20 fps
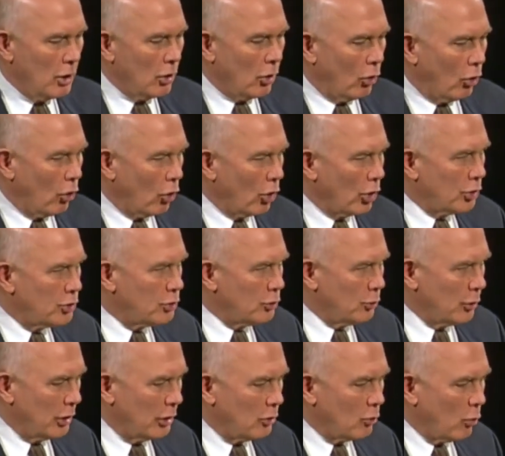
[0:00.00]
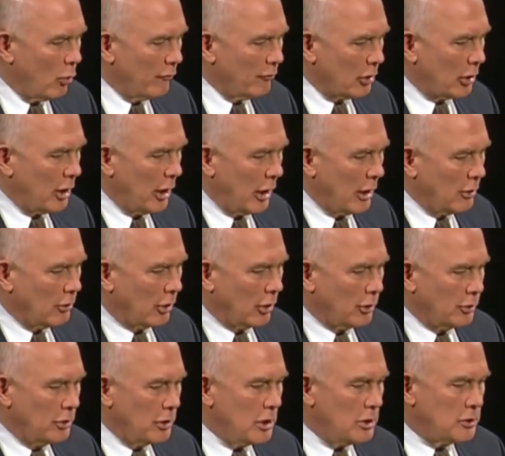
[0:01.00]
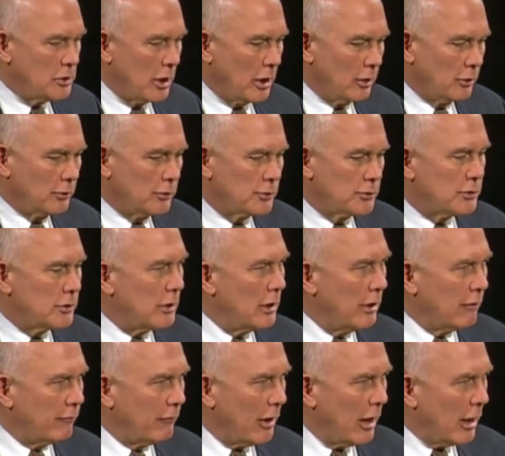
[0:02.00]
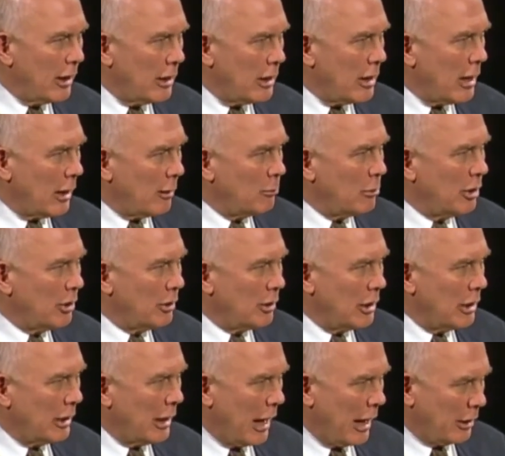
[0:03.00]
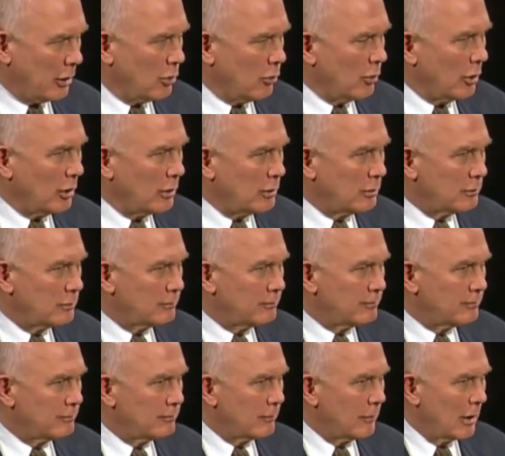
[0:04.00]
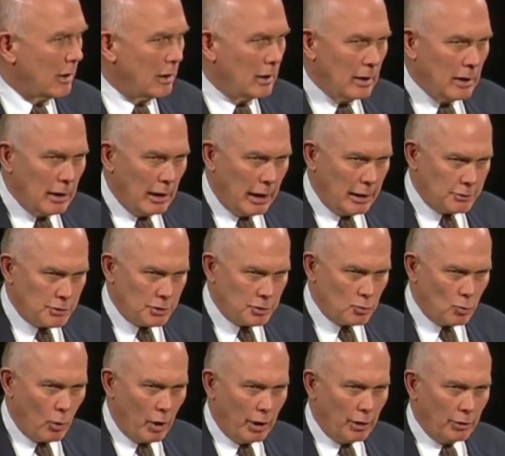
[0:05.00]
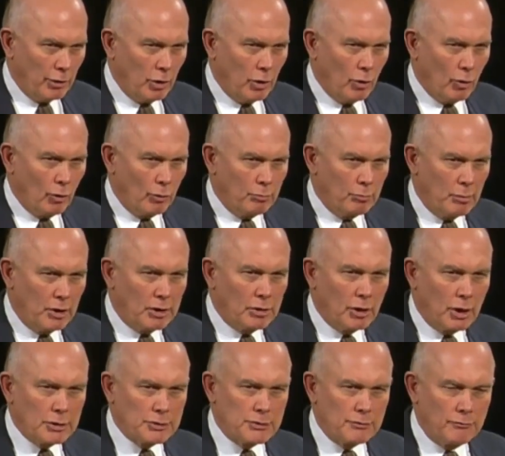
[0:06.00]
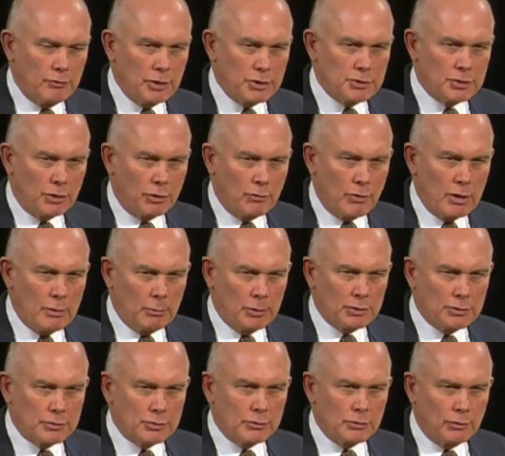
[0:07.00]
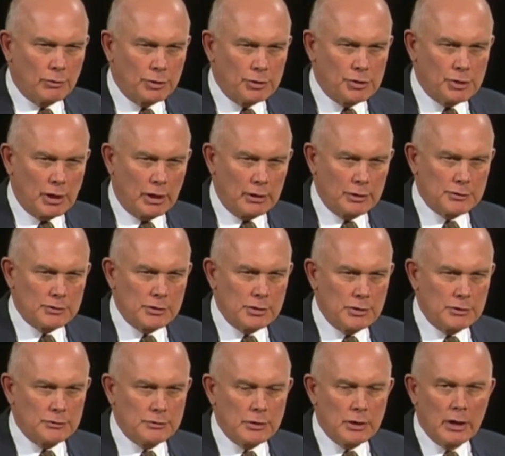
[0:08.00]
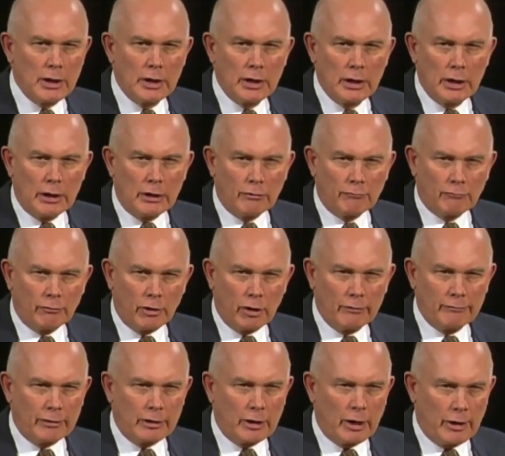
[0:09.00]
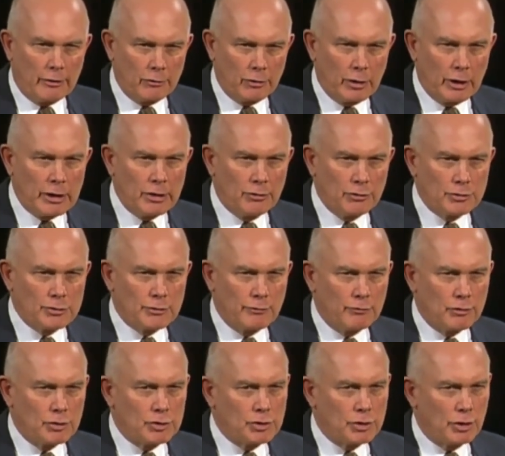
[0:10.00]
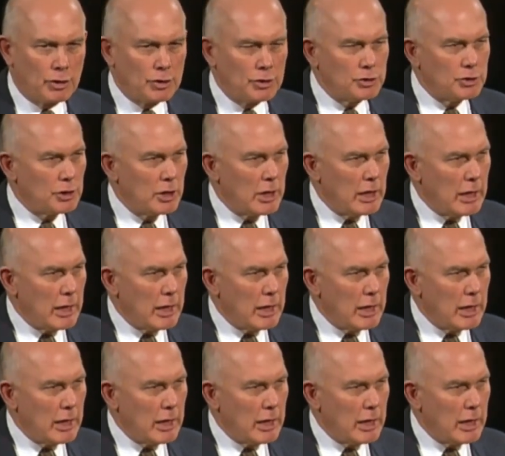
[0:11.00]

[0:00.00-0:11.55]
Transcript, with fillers: or to equivocate on details if any had been inaccurate. As is well known, because of disagreements or jealousies involving other leaders of the church,